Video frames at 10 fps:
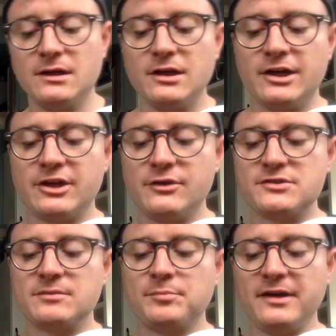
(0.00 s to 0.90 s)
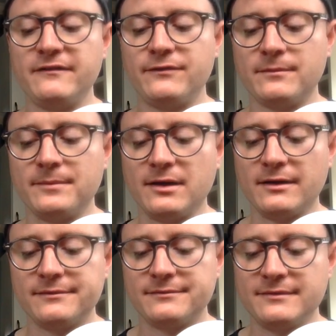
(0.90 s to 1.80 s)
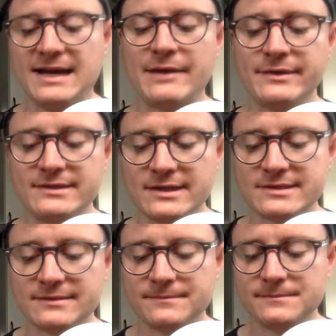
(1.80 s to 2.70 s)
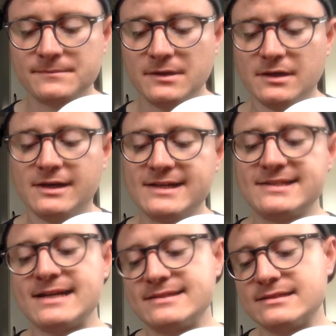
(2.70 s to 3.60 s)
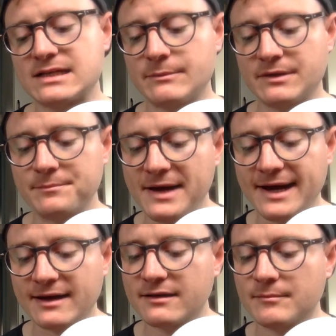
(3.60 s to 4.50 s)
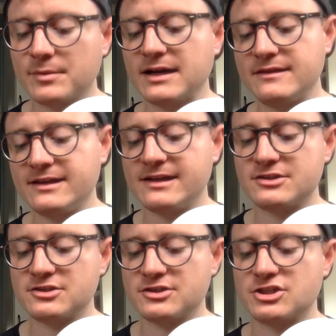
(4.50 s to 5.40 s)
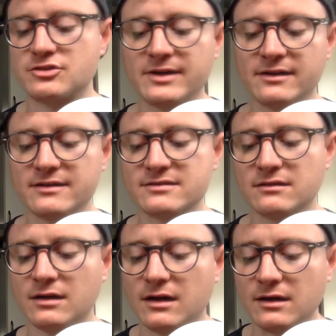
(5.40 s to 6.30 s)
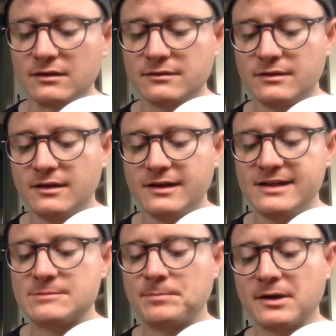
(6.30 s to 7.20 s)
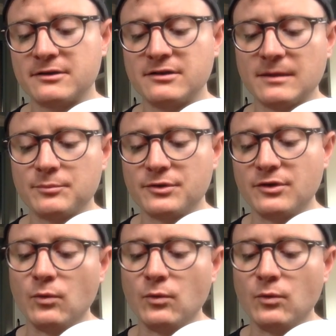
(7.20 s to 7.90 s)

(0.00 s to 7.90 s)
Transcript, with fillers: He used to play football, now he doesn't. He says he's coming back, but I think he's just stringing us along. He's partnered up with a